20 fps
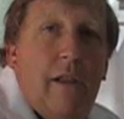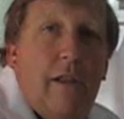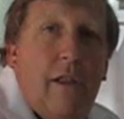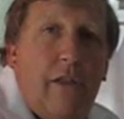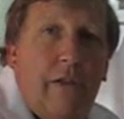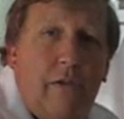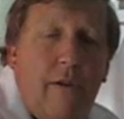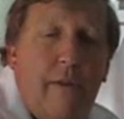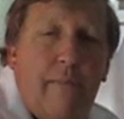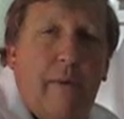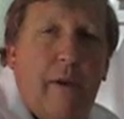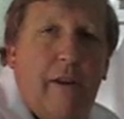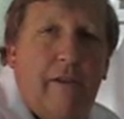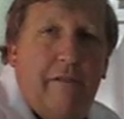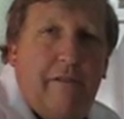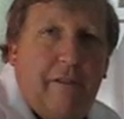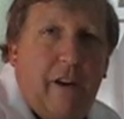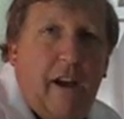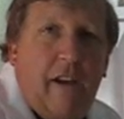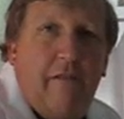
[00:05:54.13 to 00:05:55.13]
the 3-pin,
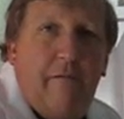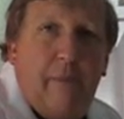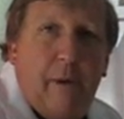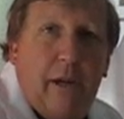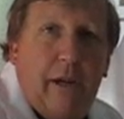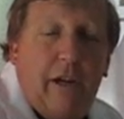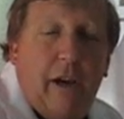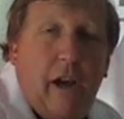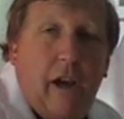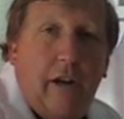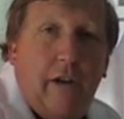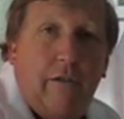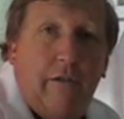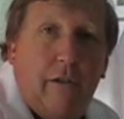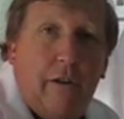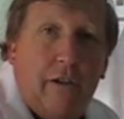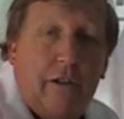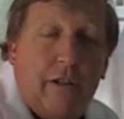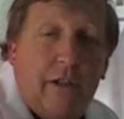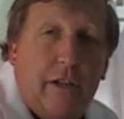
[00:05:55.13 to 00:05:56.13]
5-pin
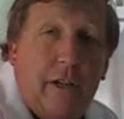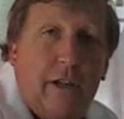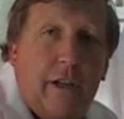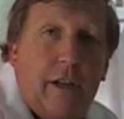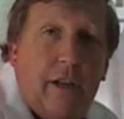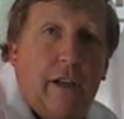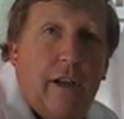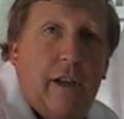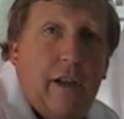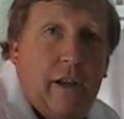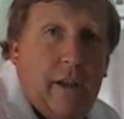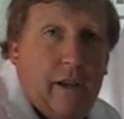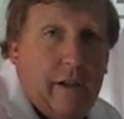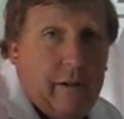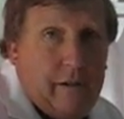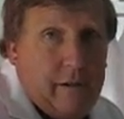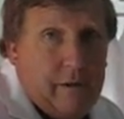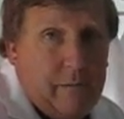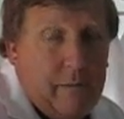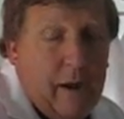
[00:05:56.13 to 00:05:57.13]
controversy,
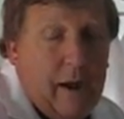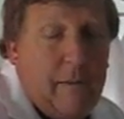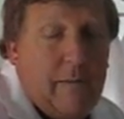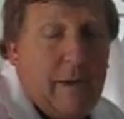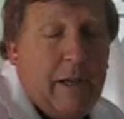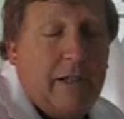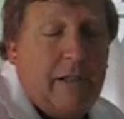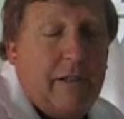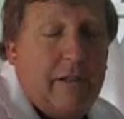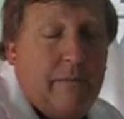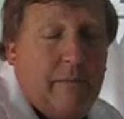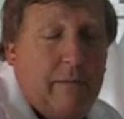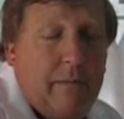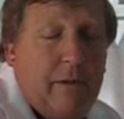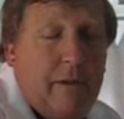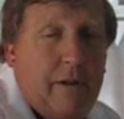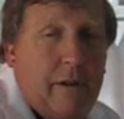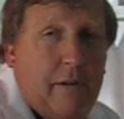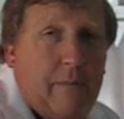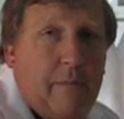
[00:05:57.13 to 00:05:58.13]
to my best...
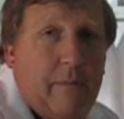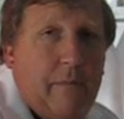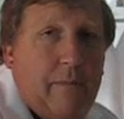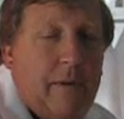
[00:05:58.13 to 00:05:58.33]
to the...